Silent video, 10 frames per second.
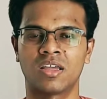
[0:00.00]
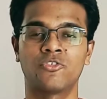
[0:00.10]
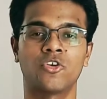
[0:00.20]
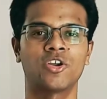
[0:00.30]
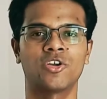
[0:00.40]

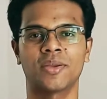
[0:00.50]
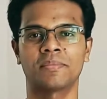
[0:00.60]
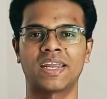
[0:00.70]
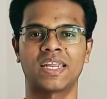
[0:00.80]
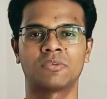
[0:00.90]
If you are new here,
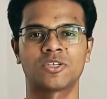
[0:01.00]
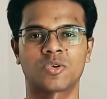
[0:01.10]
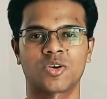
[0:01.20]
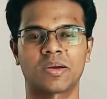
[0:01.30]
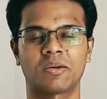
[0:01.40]
my name is
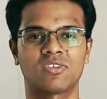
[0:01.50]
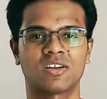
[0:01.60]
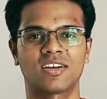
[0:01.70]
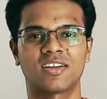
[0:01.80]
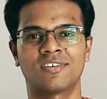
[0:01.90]
Mano, I am
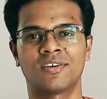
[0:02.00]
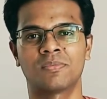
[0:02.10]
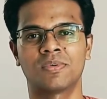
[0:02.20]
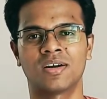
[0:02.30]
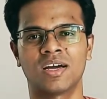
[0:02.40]
Flutter
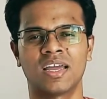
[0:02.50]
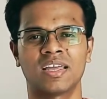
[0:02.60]
Developer.